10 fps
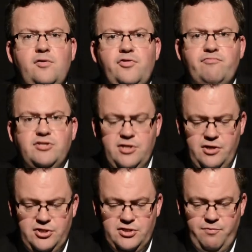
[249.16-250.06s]
The
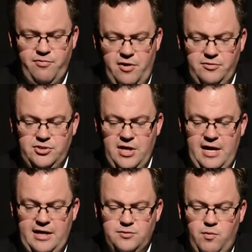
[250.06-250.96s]
researcher's approach
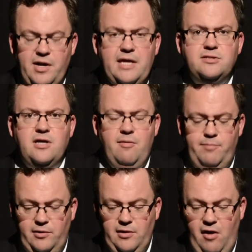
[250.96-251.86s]
is one
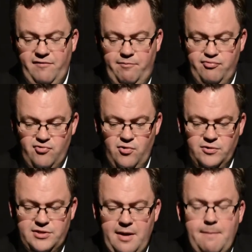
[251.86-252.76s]
example of a
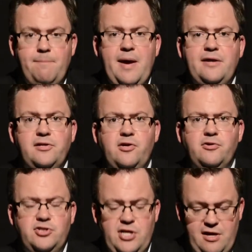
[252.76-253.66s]
broader
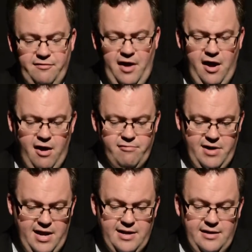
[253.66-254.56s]
pedagogy of
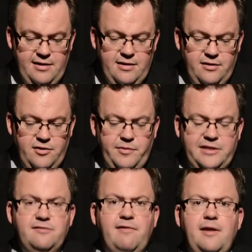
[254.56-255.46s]
RE that we're
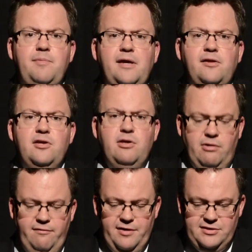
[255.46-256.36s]
developing at the
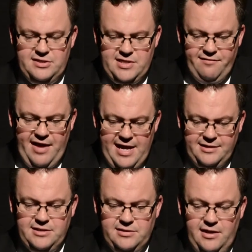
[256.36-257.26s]
University of
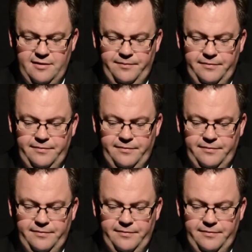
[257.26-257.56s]
Exeter.